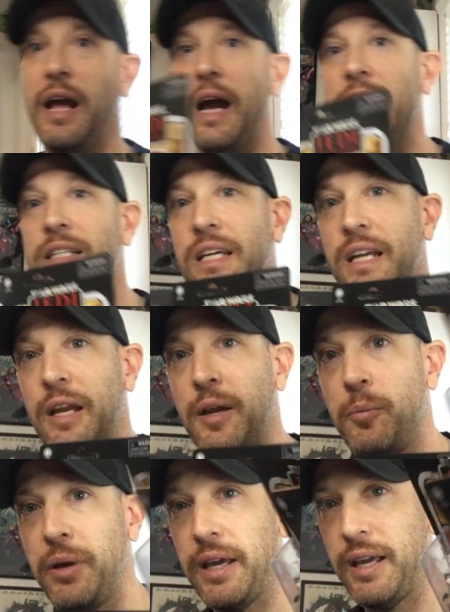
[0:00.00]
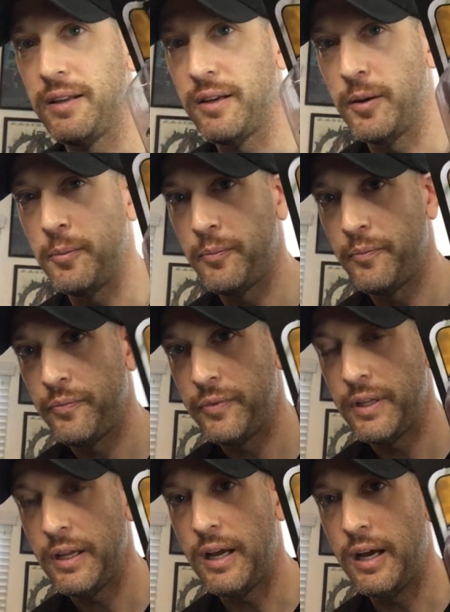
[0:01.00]
I did end up picking up
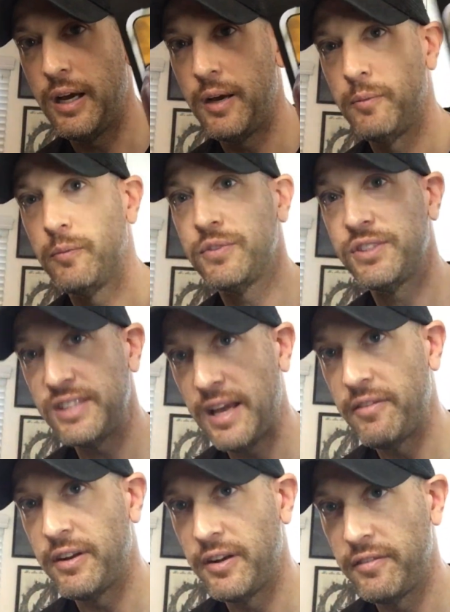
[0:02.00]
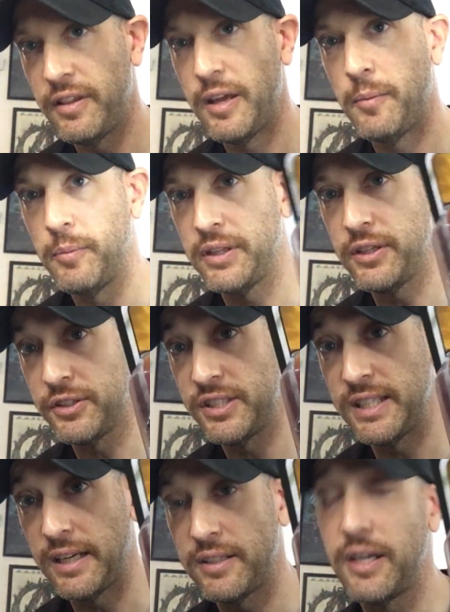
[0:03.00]
7 of them, but there's
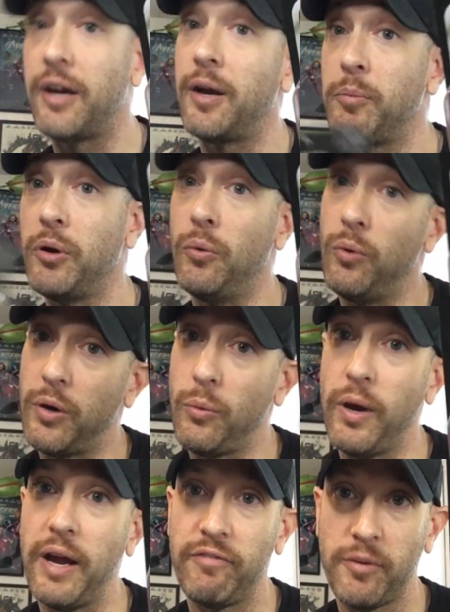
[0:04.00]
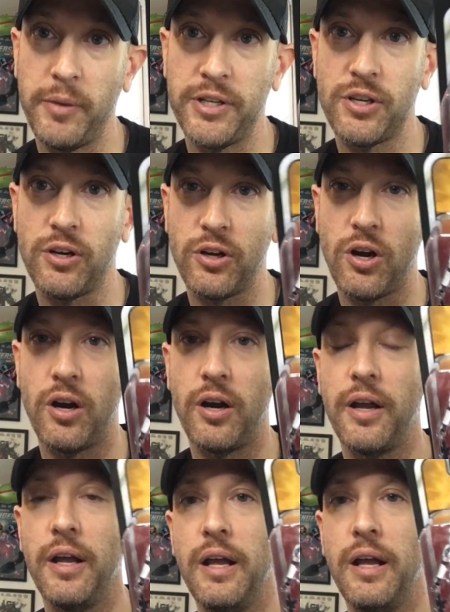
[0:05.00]
6 here. I put 1 away for mint on card.